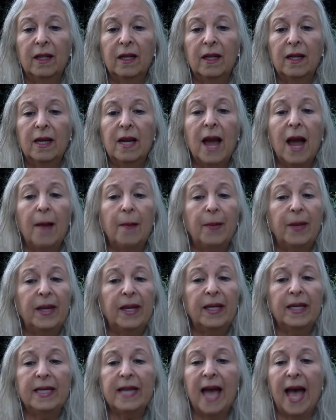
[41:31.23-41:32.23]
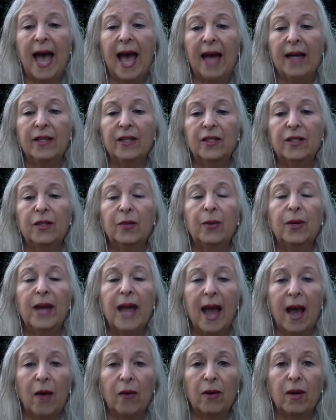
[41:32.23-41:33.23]
not being attached to an
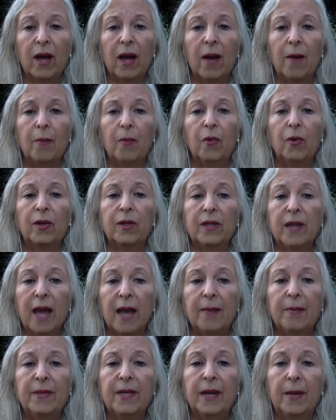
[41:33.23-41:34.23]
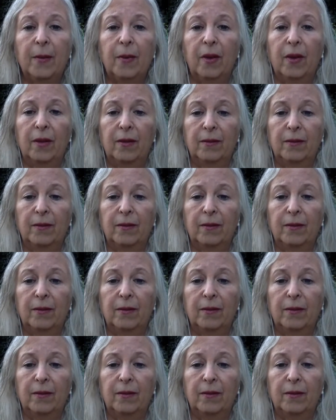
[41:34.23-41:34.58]
outcome or timetable.